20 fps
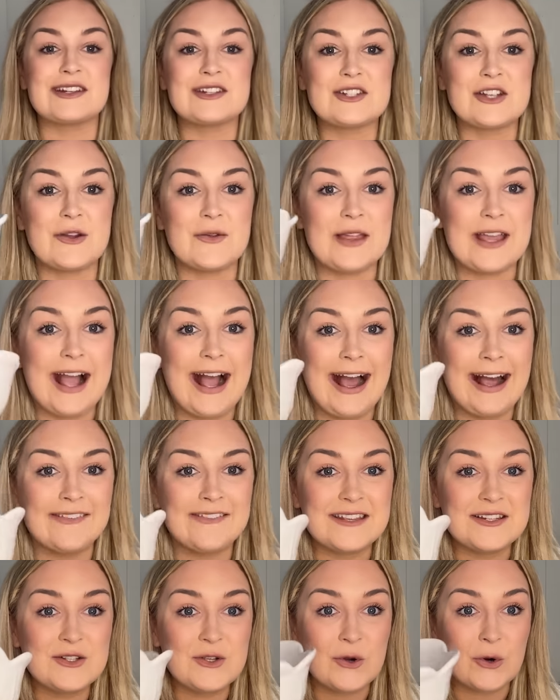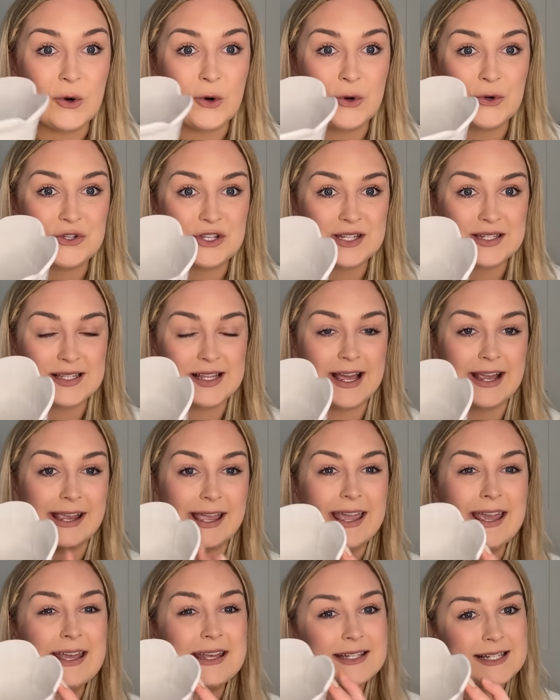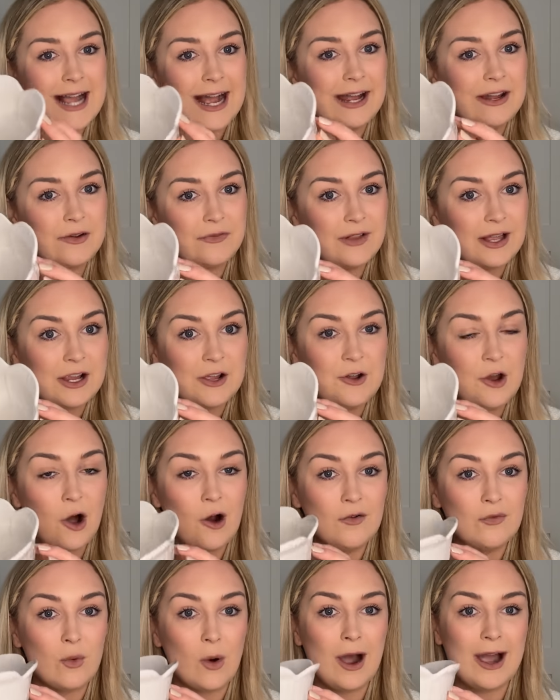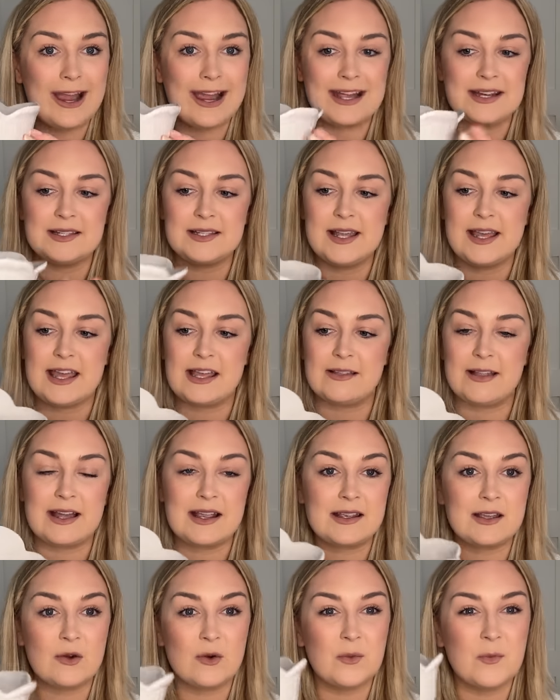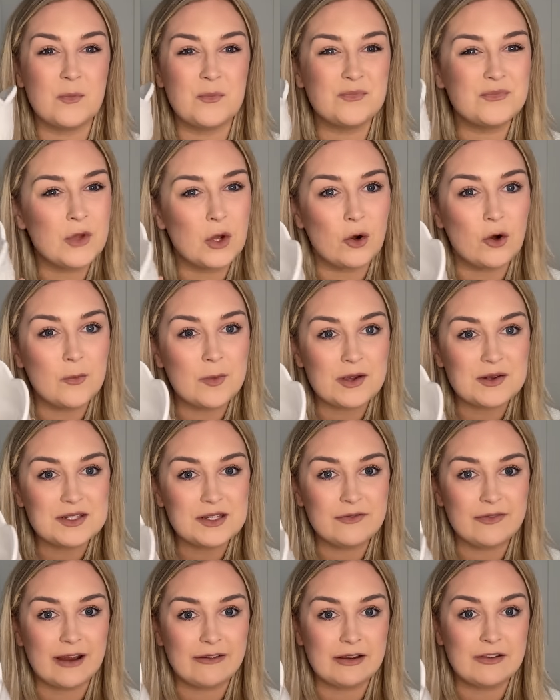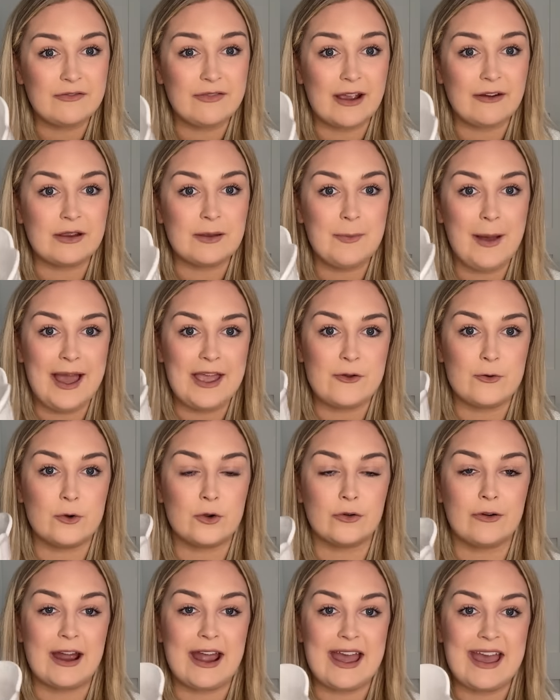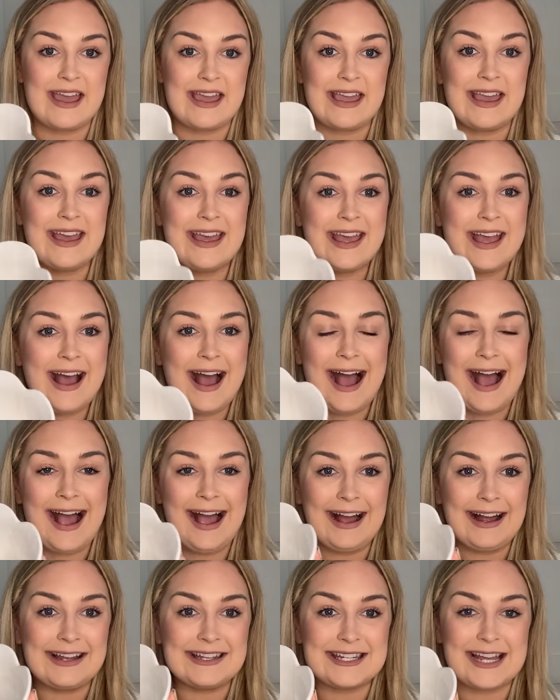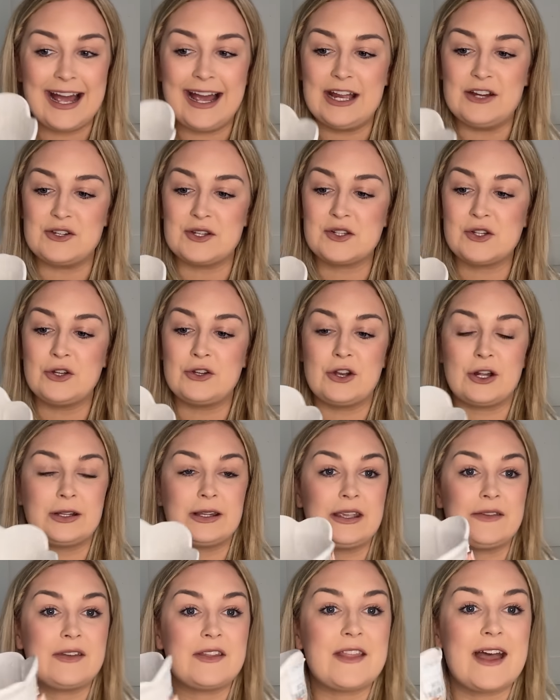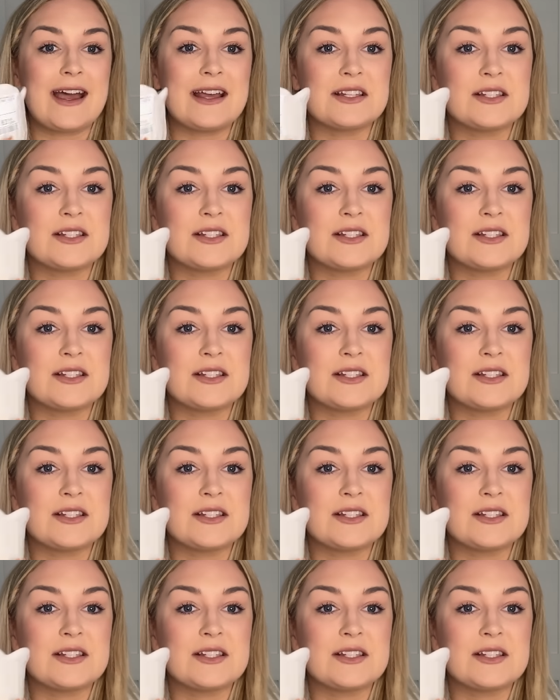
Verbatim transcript: So they had this gorgeous like, it's kind of like an off-white I'd say, like almost a very, very pale grey and I just could not leave it there.